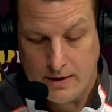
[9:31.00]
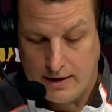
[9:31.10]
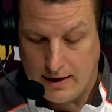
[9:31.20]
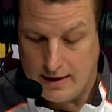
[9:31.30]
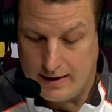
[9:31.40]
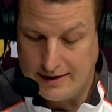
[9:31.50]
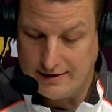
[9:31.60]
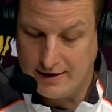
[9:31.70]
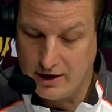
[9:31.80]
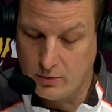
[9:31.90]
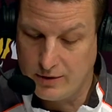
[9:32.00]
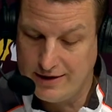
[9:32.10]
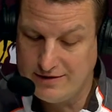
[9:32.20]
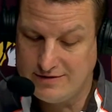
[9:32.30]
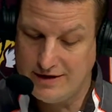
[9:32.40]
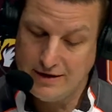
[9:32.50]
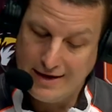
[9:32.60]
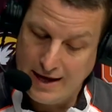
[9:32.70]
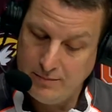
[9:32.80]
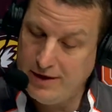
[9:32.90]
Uh, and the other one is
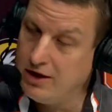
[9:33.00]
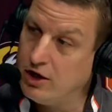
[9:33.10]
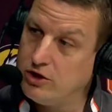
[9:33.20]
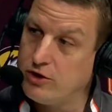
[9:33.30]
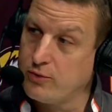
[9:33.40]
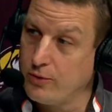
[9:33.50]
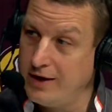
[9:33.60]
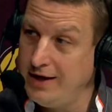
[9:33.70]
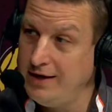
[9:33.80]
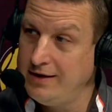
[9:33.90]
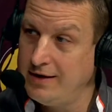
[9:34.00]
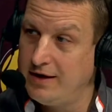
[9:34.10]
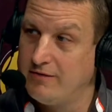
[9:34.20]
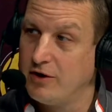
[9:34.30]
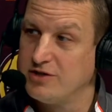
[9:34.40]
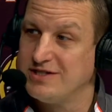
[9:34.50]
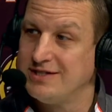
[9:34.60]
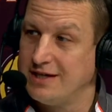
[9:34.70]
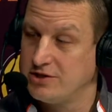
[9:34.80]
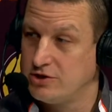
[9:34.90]
naming three of our
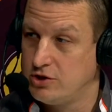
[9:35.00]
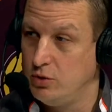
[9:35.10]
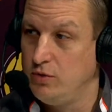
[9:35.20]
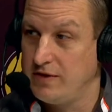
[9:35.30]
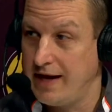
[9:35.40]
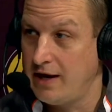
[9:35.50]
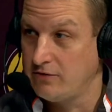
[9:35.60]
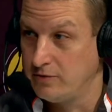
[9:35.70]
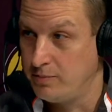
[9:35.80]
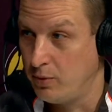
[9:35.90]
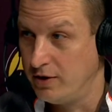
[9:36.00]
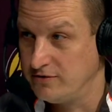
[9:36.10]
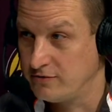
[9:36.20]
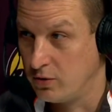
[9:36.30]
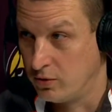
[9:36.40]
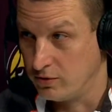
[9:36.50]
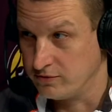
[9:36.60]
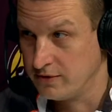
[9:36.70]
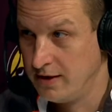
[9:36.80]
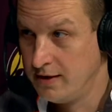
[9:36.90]
six 2,000 point
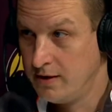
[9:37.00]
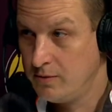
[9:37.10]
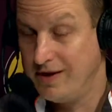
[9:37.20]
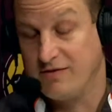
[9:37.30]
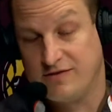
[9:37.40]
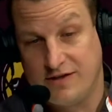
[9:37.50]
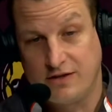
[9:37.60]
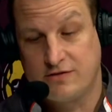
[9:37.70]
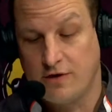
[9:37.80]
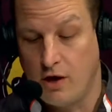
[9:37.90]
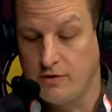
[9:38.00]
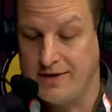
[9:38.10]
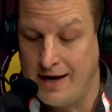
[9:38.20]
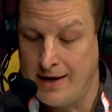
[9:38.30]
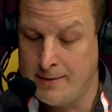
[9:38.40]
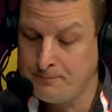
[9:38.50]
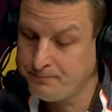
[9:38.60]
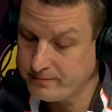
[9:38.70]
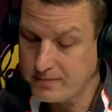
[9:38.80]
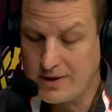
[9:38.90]
scores. Wow. We have six all time.
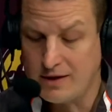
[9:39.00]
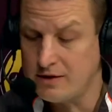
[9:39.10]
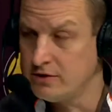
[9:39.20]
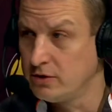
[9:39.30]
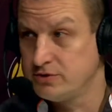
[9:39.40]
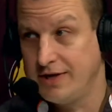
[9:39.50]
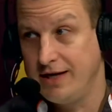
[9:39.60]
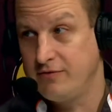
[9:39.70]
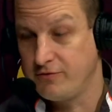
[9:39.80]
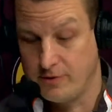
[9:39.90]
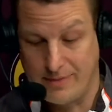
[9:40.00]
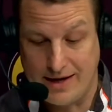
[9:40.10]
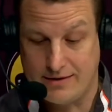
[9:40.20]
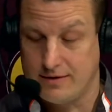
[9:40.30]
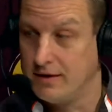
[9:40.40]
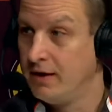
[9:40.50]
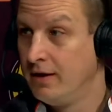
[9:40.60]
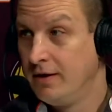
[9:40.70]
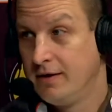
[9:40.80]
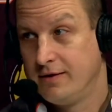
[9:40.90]
Those date from back to
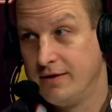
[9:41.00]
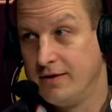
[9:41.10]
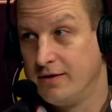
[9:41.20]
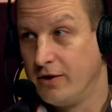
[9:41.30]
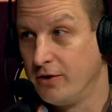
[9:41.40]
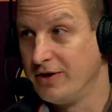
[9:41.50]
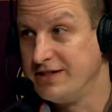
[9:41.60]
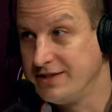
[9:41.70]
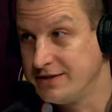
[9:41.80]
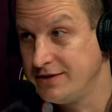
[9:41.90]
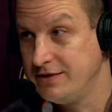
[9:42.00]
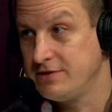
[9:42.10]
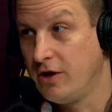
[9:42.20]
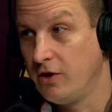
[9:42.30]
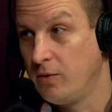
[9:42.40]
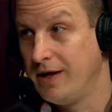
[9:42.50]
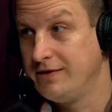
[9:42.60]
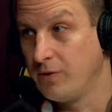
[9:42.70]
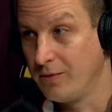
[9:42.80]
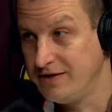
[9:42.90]
the, the early 60s all yes. the way
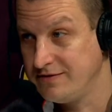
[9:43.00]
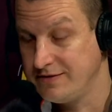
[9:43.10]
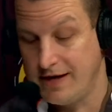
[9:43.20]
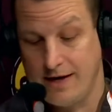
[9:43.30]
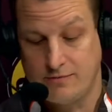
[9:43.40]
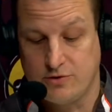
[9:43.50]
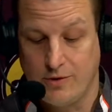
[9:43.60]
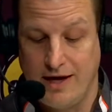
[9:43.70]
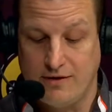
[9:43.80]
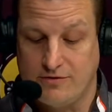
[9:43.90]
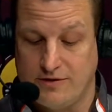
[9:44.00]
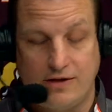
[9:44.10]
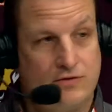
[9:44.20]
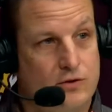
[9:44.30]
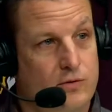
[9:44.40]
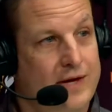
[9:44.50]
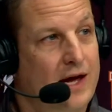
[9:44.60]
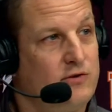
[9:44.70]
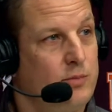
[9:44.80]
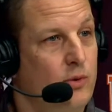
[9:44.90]
to recent times. So right. we have six
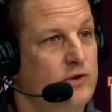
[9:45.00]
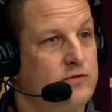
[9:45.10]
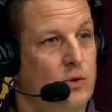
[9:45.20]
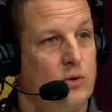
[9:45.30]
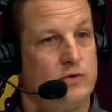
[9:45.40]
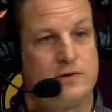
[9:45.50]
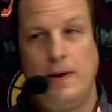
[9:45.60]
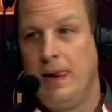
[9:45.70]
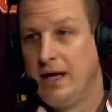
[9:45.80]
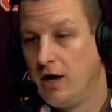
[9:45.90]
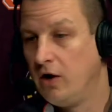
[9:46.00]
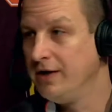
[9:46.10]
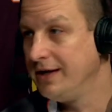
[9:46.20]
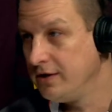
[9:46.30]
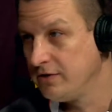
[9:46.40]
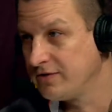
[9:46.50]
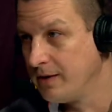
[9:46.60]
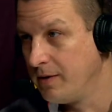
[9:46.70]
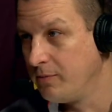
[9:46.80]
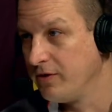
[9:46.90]
2,000 point scores. All you need to do is
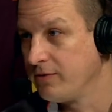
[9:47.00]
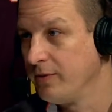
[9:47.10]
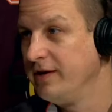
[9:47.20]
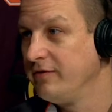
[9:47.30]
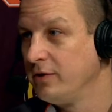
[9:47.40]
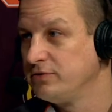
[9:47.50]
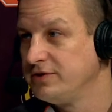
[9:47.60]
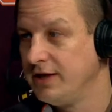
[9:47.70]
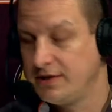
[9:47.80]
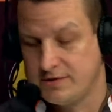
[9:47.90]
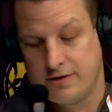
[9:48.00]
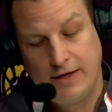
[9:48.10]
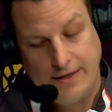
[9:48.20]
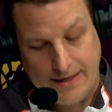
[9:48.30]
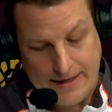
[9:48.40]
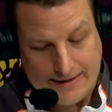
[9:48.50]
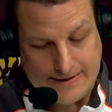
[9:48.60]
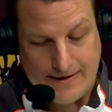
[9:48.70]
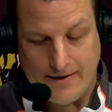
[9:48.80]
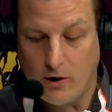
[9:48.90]
come up with three of those six
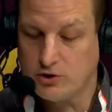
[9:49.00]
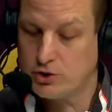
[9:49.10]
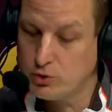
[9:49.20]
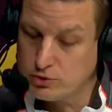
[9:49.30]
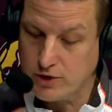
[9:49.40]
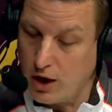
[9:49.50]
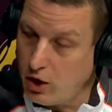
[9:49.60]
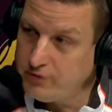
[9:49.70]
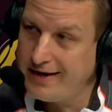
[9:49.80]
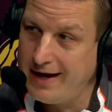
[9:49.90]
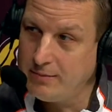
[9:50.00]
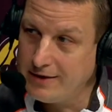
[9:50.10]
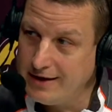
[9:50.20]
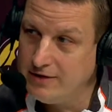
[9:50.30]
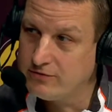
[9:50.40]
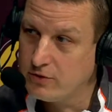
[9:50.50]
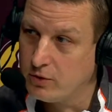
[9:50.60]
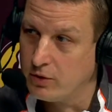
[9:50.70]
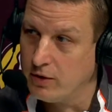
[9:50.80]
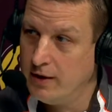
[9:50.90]
and uh, our school's all time leading
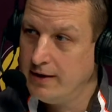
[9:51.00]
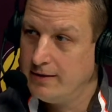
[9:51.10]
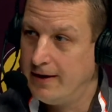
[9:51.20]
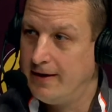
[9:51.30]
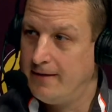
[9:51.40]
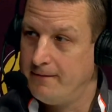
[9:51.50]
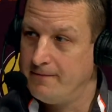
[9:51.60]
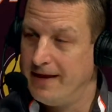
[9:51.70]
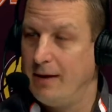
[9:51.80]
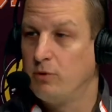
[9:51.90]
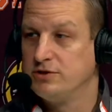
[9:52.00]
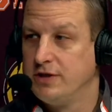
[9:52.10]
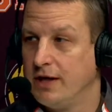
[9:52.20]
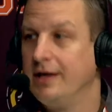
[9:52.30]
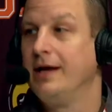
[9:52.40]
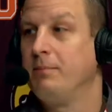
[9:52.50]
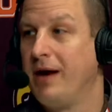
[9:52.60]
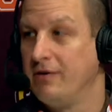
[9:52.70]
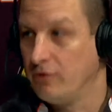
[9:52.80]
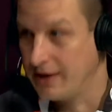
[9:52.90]
scorer. Uh, that was done at
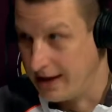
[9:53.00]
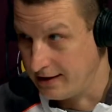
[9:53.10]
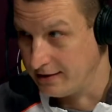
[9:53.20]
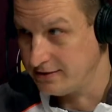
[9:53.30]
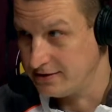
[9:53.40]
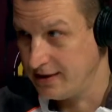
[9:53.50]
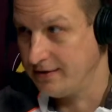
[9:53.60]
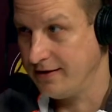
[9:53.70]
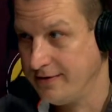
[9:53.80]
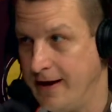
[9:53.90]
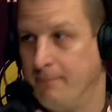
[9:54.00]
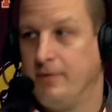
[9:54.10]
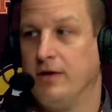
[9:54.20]
Pikeville College yes. at the time. yes.